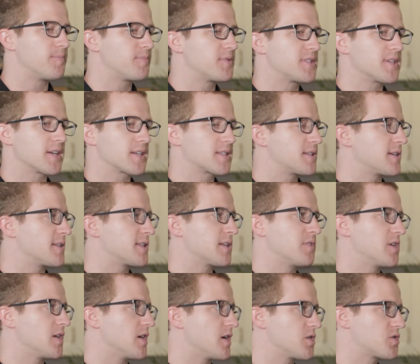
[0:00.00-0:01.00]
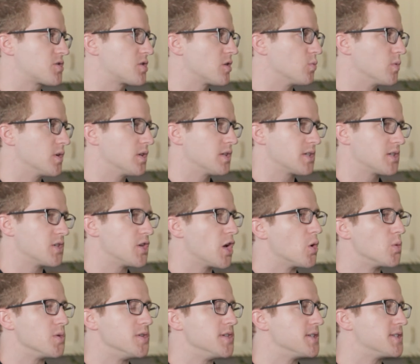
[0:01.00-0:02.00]
16th of an inch, so really
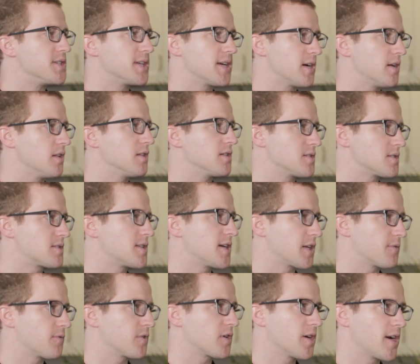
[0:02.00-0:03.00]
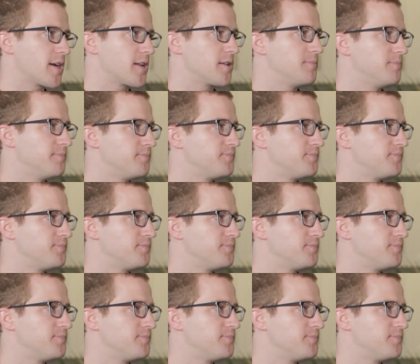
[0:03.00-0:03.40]
no detail is taken for granted.